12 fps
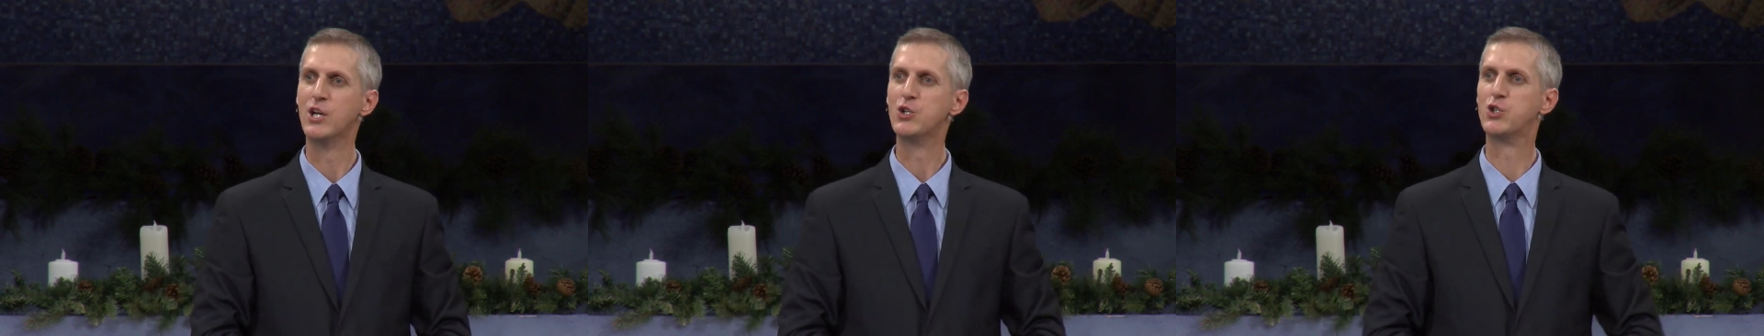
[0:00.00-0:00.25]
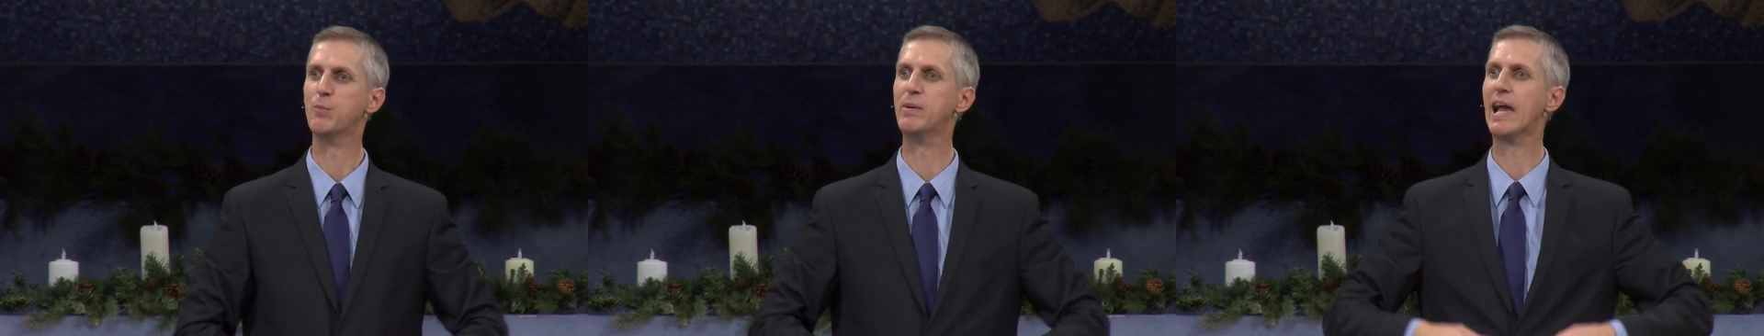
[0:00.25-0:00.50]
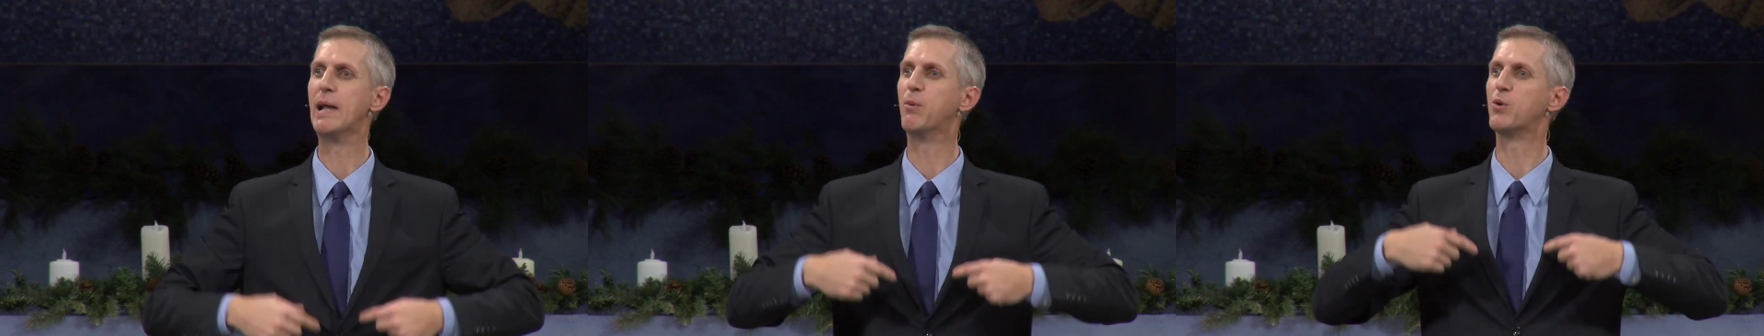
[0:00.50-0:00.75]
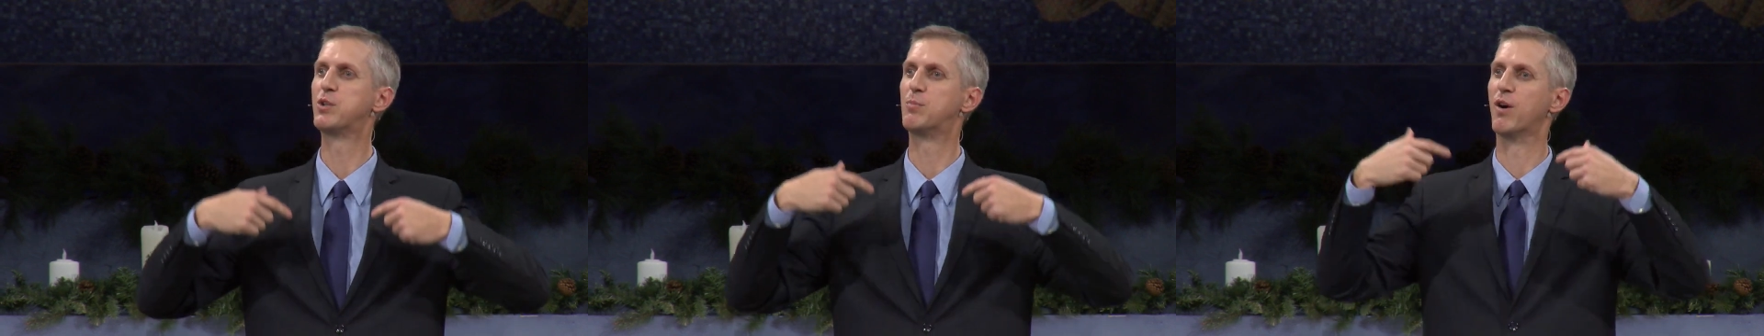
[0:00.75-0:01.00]
to be
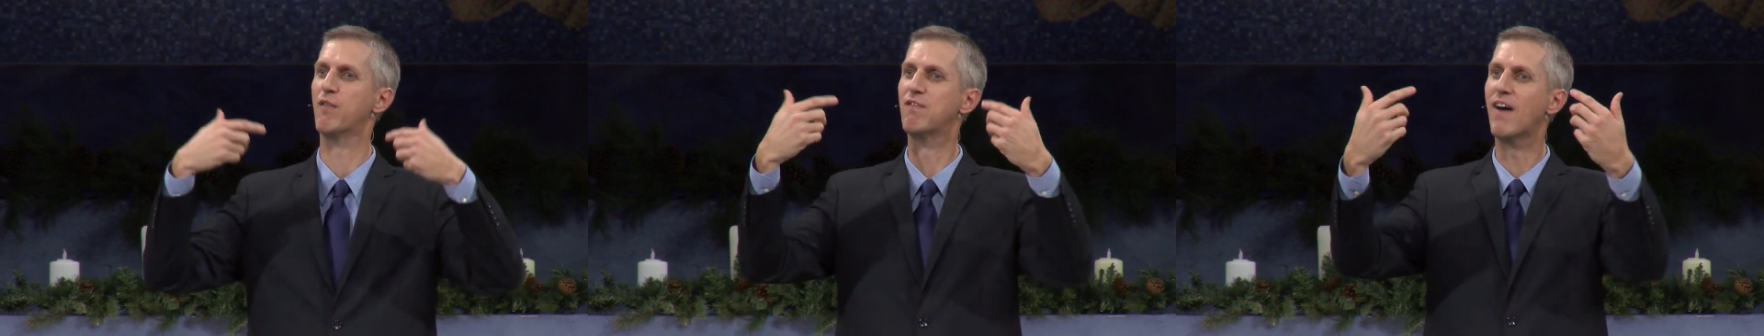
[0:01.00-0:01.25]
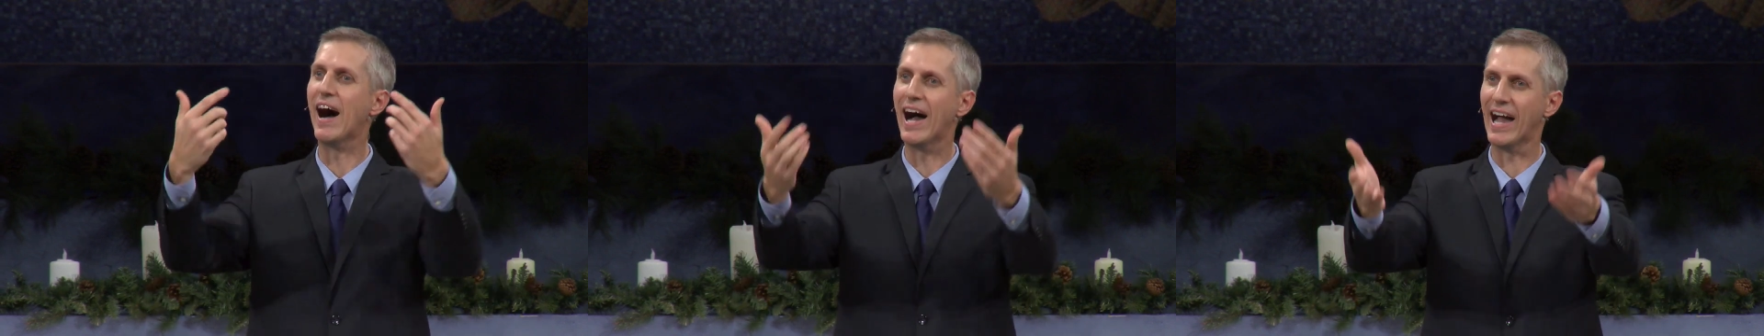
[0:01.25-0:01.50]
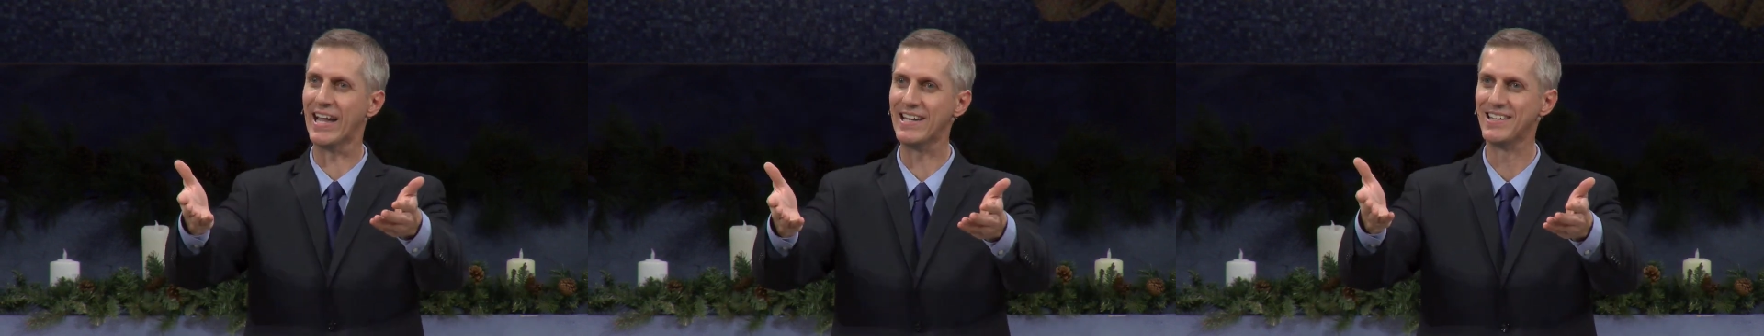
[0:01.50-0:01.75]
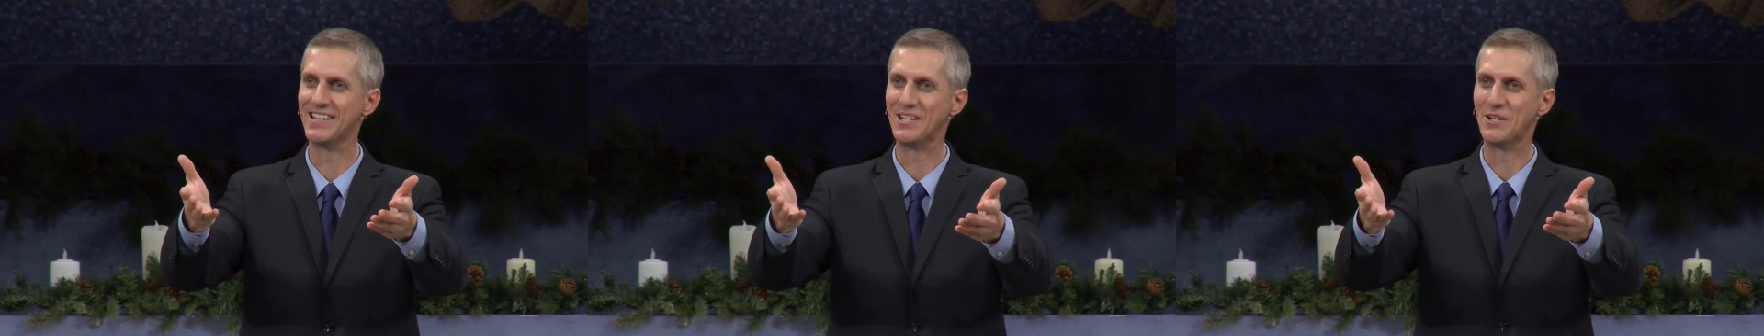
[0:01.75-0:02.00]
able to
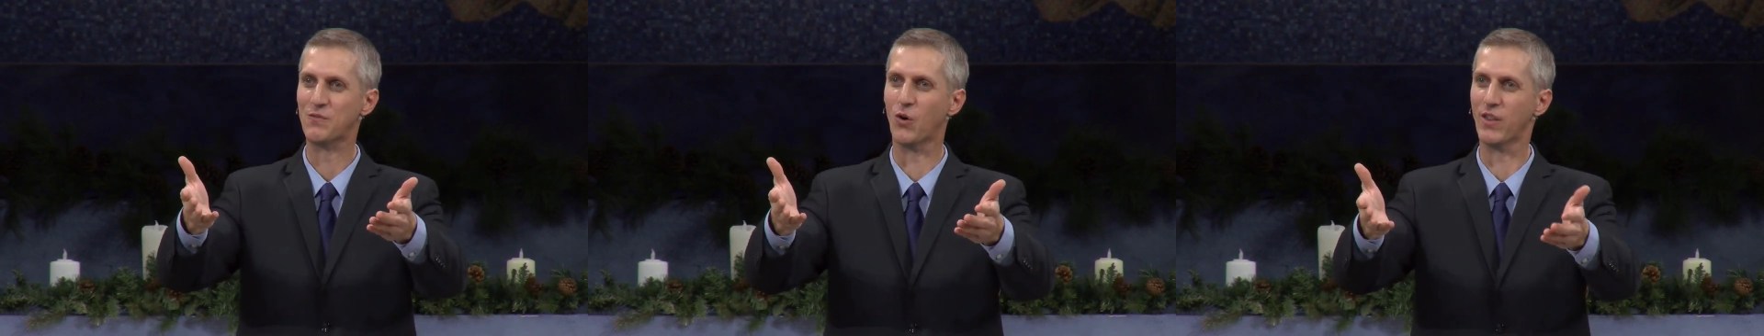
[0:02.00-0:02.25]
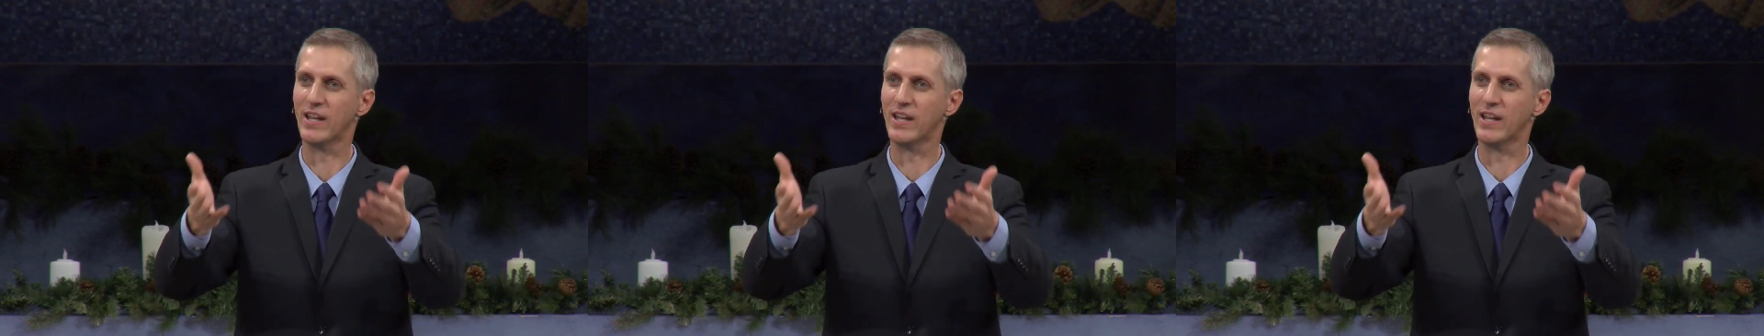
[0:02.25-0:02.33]
provide for